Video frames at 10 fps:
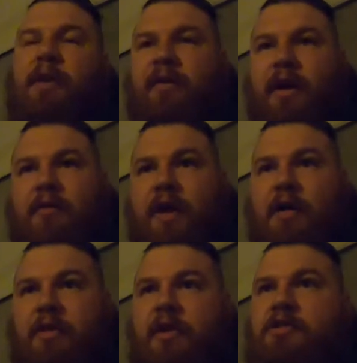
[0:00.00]
but I've
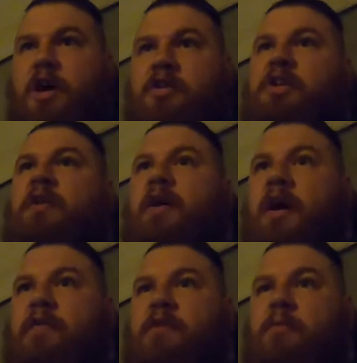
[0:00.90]
got 3 charging right
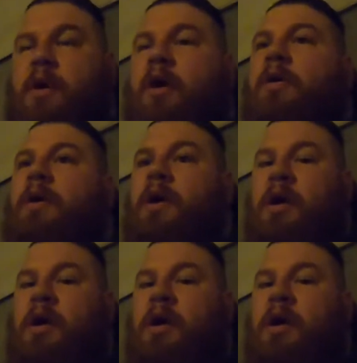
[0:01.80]
now for tomorrow.